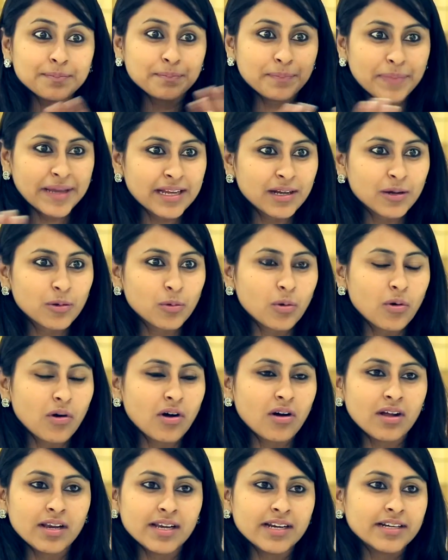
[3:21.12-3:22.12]
pink
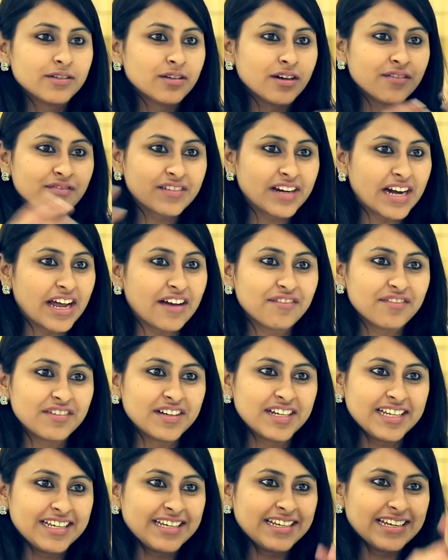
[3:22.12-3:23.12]
wall, and you have
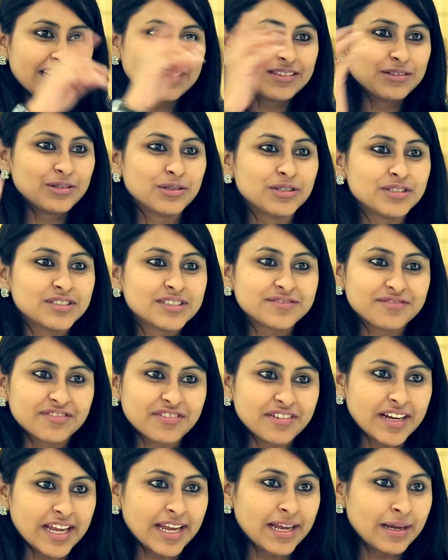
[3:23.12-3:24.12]
graffiti and those
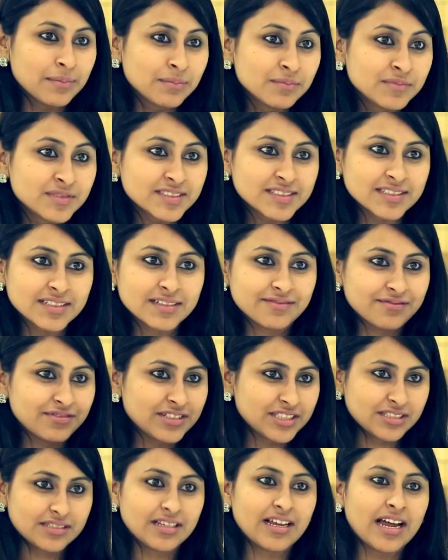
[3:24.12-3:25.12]
frames
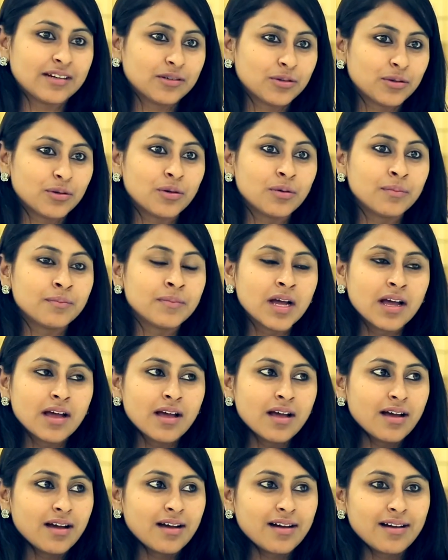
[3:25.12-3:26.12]
at home.
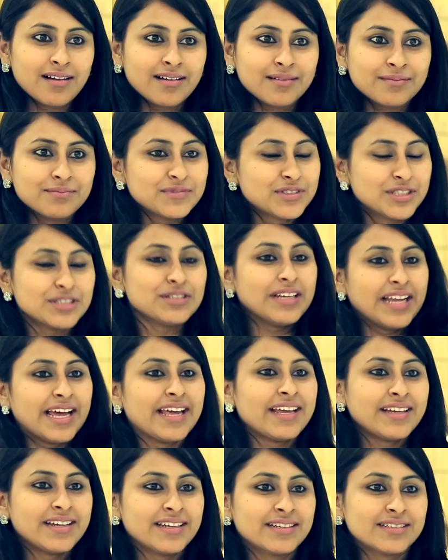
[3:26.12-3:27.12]
Do you
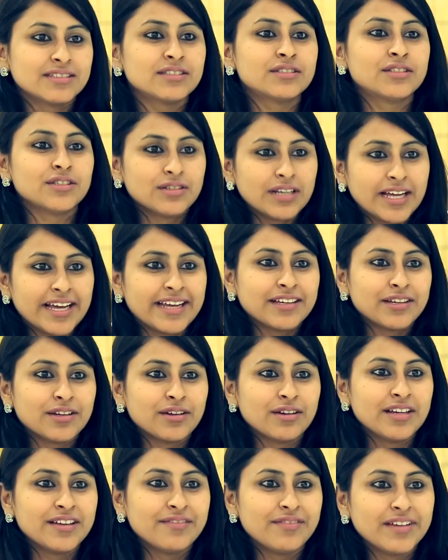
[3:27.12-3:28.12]
like it? Do you like your
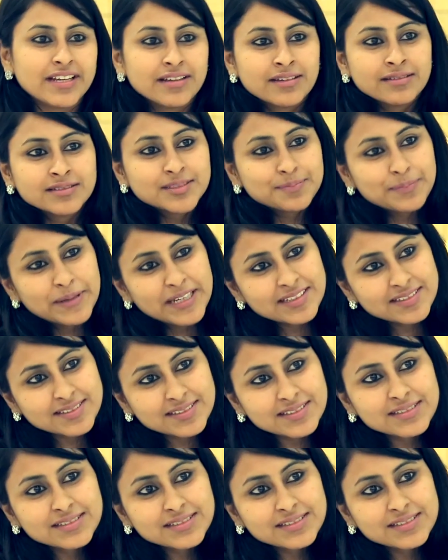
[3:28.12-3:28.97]
living space?